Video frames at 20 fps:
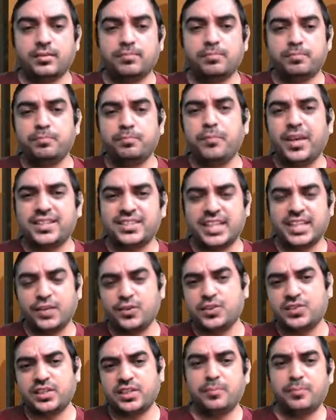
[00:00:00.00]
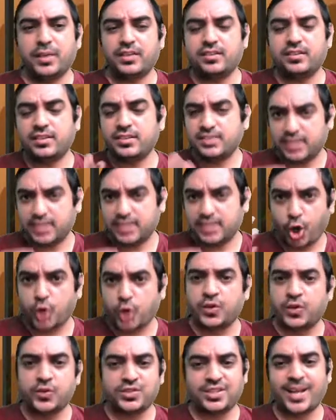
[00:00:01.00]
Mixed, I would say, but still
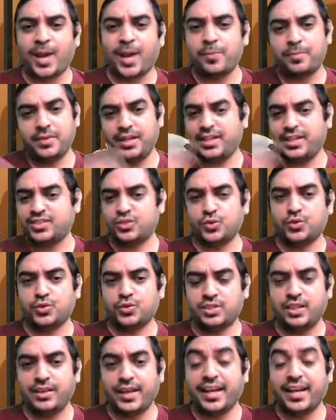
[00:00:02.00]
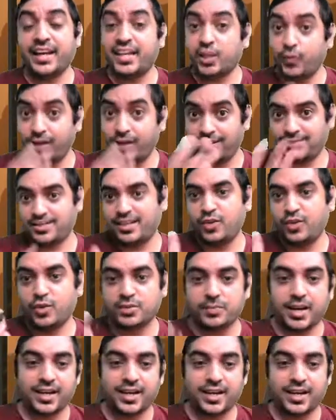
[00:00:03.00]
lockdowns are happening, so still negative. And yesterday
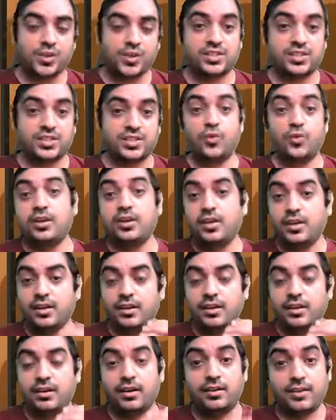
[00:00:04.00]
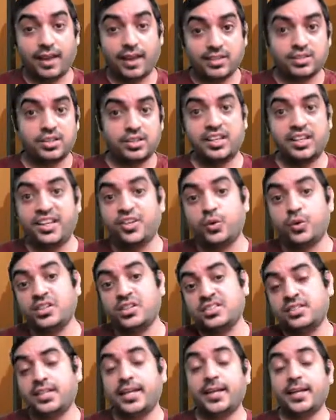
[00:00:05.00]
market was down drastically towards
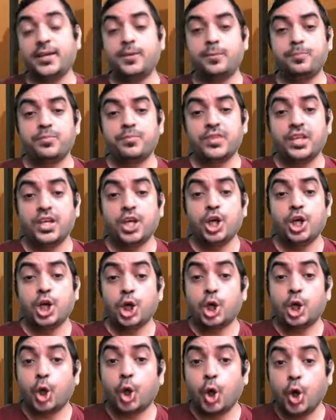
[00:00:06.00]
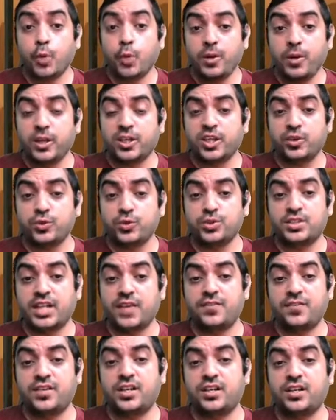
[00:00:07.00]
the end. Global cues
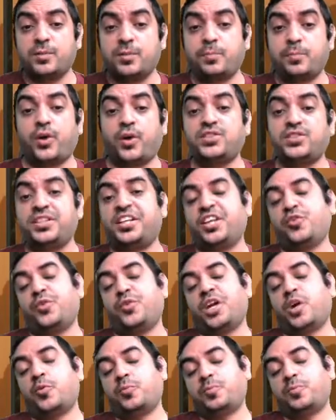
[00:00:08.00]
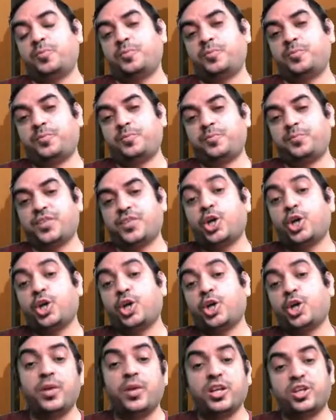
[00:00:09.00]
have turned positive now.
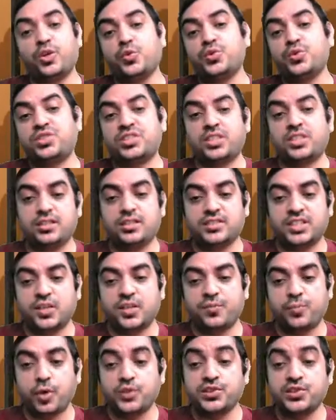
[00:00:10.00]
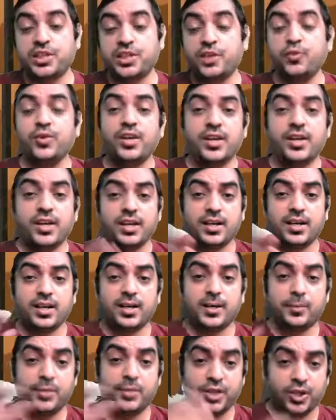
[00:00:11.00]
Global cues turns are positive
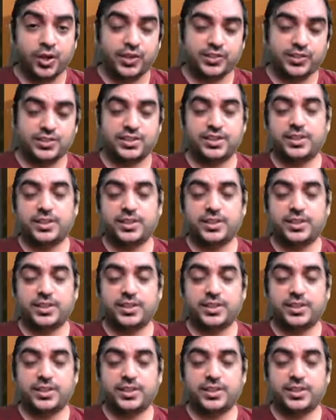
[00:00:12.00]
because